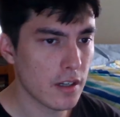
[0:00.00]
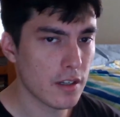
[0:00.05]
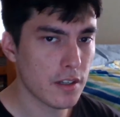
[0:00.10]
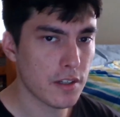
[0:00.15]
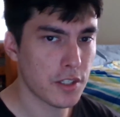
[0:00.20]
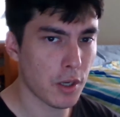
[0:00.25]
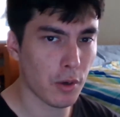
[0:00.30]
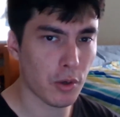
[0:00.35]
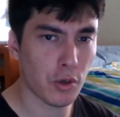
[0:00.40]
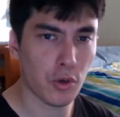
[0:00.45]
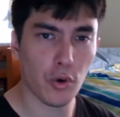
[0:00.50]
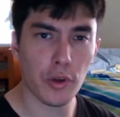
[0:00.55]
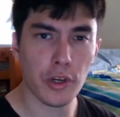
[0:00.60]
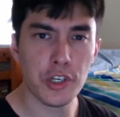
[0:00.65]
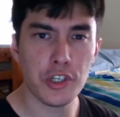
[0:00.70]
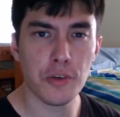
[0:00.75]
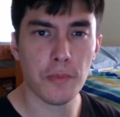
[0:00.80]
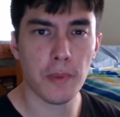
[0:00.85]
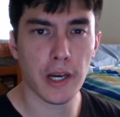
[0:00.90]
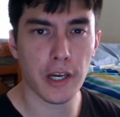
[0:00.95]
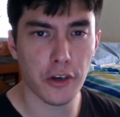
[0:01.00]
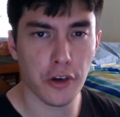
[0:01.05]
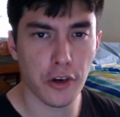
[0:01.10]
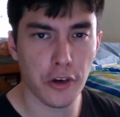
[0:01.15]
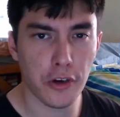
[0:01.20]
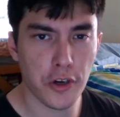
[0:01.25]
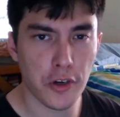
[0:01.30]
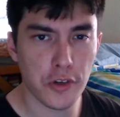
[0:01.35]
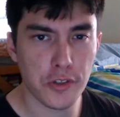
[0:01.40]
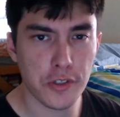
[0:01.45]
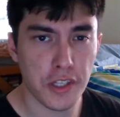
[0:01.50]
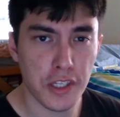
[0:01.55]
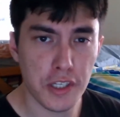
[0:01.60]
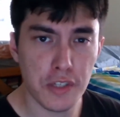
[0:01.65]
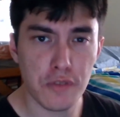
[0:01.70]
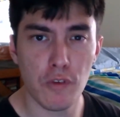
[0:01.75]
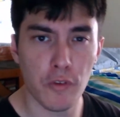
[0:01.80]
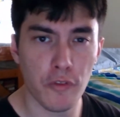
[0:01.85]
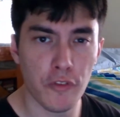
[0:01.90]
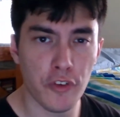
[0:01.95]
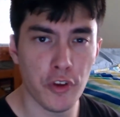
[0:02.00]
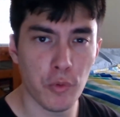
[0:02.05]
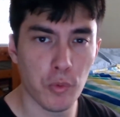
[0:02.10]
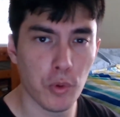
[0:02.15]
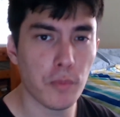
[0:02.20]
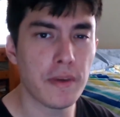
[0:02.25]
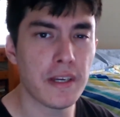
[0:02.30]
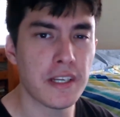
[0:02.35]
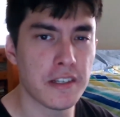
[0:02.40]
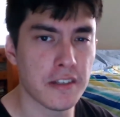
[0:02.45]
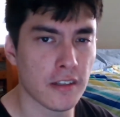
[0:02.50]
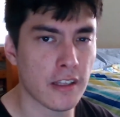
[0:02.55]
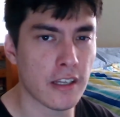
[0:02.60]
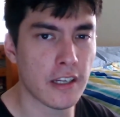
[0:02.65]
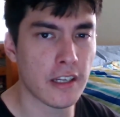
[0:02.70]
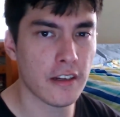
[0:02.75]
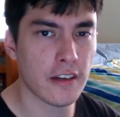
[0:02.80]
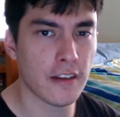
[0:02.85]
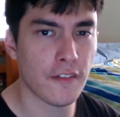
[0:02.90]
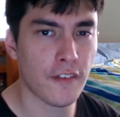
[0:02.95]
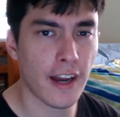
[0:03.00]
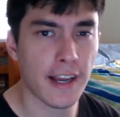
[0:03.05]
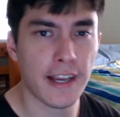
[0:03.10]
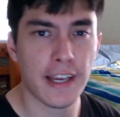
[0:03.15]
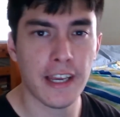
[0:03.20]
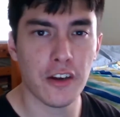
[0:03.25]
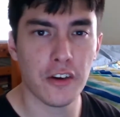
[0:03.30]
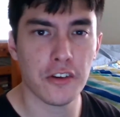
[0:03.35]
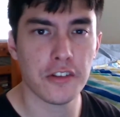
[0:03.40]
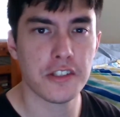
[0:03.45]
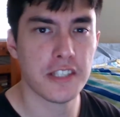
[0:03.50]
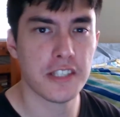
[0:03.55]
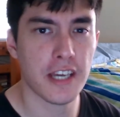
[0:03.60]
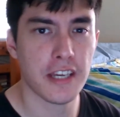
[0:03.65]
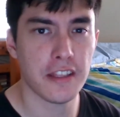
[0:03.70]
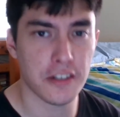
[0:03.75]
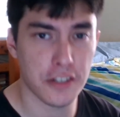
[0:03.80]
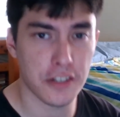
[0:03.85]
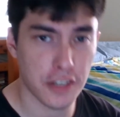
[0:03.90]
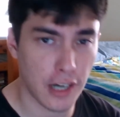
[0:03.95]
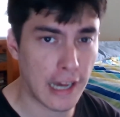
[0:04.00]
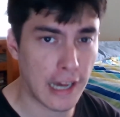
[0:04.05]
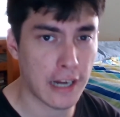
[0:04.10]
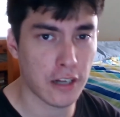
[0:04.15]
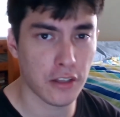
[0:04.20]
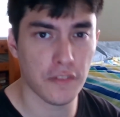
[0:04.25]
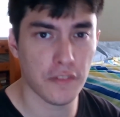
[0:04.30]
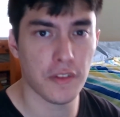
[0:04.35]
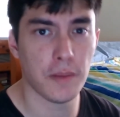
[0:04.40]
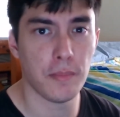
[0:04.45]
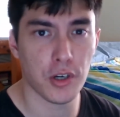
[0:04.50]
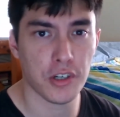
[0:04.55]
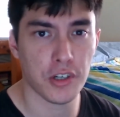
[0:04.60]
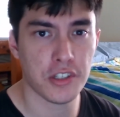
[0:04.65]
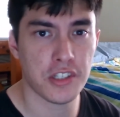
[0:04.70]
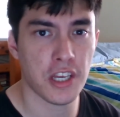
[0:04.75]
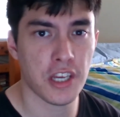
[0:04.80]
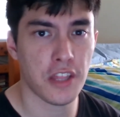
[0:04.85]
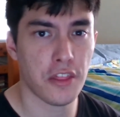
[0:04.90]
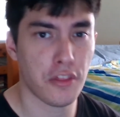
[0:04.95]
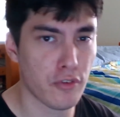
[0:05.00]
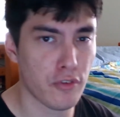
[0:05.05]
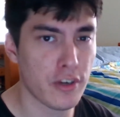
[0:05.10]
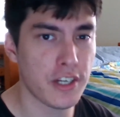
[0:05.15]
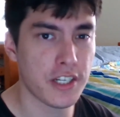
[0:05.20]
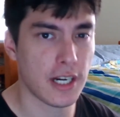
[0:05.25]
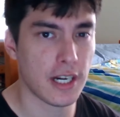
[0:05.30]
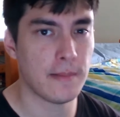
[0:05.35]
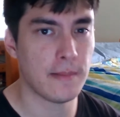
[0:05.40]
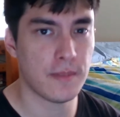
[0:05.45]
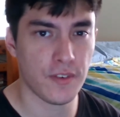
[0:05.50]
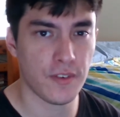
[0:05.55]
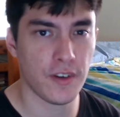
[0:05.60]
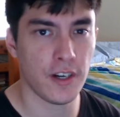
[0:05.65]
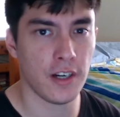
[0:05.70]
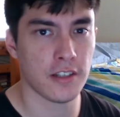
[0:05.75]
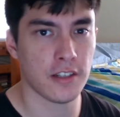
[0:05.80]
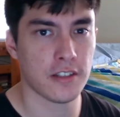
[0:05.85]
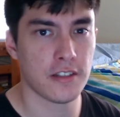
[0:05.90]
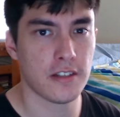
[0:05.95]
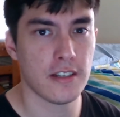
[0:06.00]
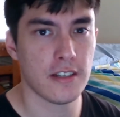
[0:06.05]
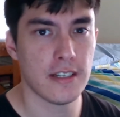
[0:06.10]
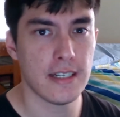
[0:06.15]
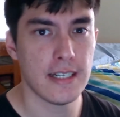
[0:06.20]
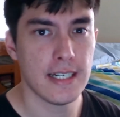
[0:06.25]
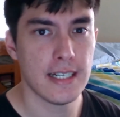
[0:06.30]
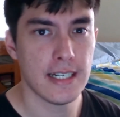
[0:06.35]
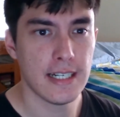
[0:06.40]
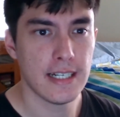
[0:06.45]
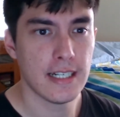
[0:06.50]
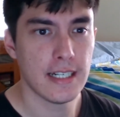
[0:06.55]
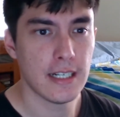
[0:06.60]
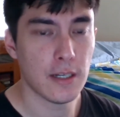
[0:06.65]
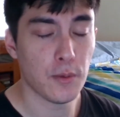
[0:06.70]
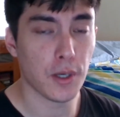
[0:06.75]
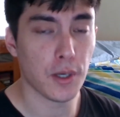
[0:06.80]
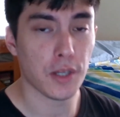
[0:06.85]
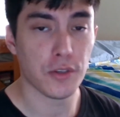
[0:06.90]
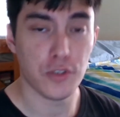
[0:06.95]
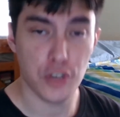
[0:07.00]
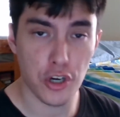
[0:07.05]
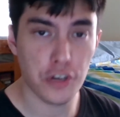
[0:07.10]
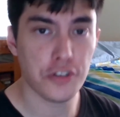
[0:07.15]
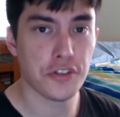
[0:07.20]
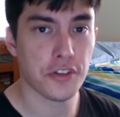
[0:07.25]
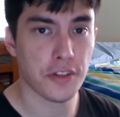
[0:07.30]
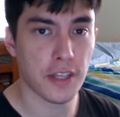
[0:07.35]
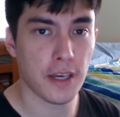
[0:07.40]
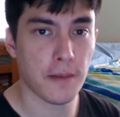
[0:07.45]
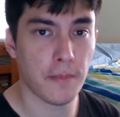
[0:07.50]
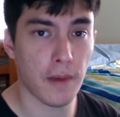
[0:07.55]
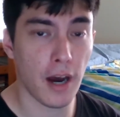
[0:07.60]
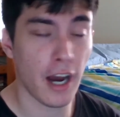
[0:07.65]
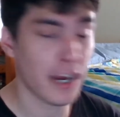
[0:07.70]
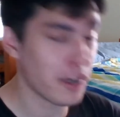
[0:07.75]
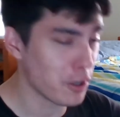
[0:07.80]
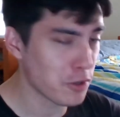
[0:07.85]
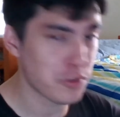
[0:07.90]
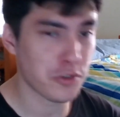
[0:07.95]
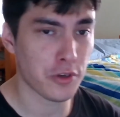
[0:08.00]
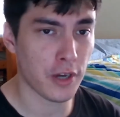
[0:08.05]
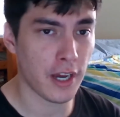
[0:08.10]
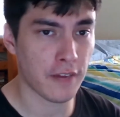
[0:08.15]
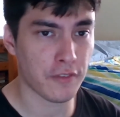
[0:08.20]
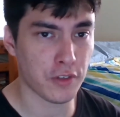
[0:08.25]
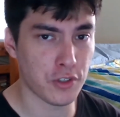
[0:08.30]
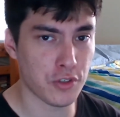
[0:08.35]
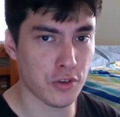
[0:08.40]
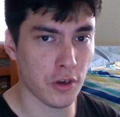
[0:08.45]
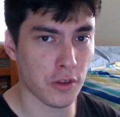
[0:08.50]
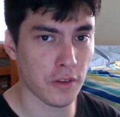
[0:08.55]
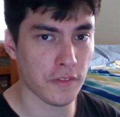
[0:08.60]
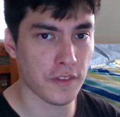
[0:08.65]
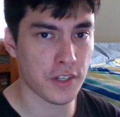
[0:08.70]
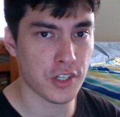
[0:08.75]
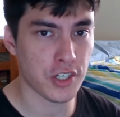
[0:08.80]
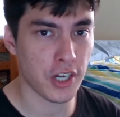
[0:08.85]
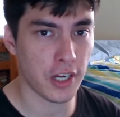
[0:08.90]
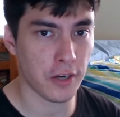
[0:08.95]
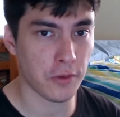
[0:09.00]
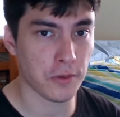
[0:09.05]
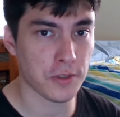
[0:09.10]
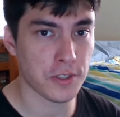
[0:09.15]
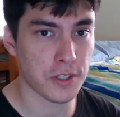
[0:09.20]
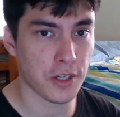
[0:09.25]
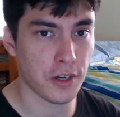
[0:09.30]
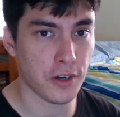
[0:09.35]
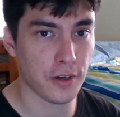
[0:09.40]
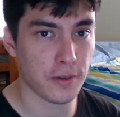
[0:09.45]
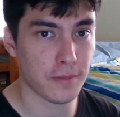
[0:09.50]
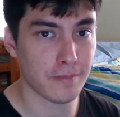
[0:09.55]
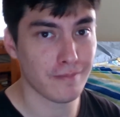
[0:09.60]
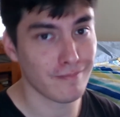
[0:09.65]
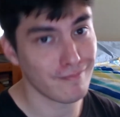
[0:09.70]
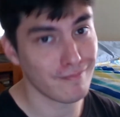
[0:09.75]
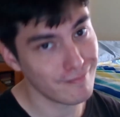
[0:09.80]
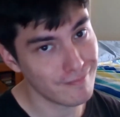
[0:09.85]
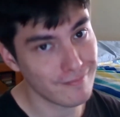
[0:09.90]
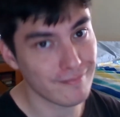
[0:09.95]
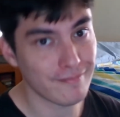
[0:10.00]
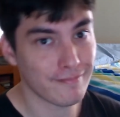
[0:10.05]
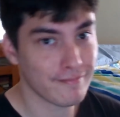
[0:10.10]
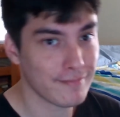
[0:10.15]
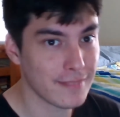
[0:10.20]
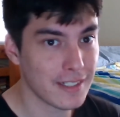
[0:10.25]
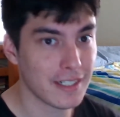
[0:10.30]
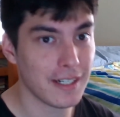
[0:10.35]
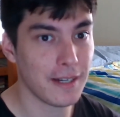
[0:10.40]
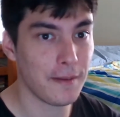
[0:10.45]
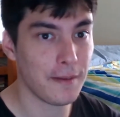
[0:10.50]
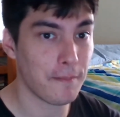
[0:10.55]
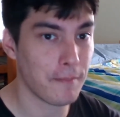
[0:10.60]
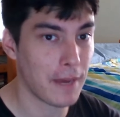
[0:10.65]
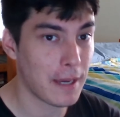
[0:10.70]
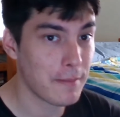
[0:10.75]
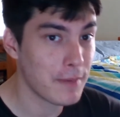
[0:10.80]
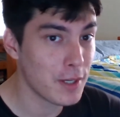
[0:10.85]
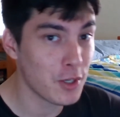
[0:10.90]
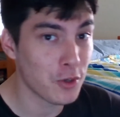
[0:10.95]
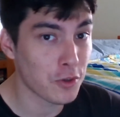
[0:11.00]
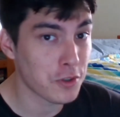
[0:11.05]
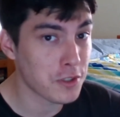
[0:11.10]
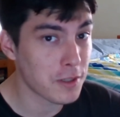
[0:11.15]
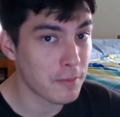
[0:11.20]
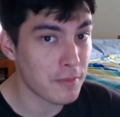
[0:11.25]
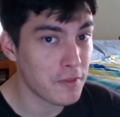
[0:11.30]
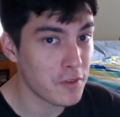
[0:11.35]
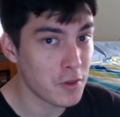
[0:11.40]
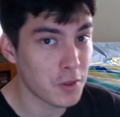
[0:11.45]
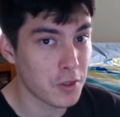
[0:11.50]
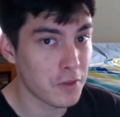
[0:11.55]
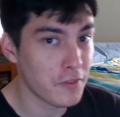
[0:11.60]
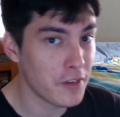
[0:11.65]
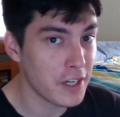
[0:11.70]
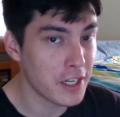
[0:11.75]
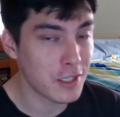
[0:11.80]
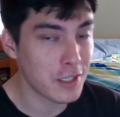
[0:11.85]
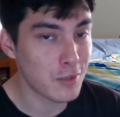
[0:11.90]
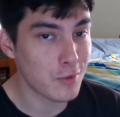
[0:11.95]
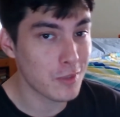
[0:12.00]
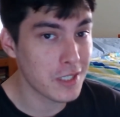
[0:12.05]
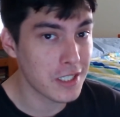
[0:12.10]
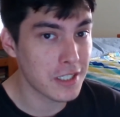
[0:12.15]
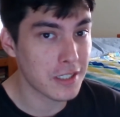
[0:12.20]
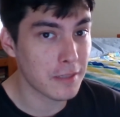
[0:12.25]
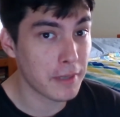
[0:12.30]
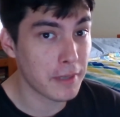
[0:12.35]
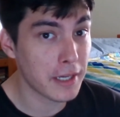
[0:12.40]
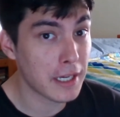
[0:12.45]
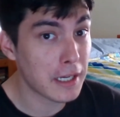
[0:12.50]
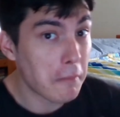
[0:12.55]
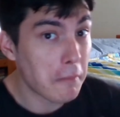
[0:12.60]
So according to my co-host, this review will be deleted if I cannot say the title of the box set 3 times fast. Well, jokes on them, I also have control of the channel, so maybe some of your videos will disappear.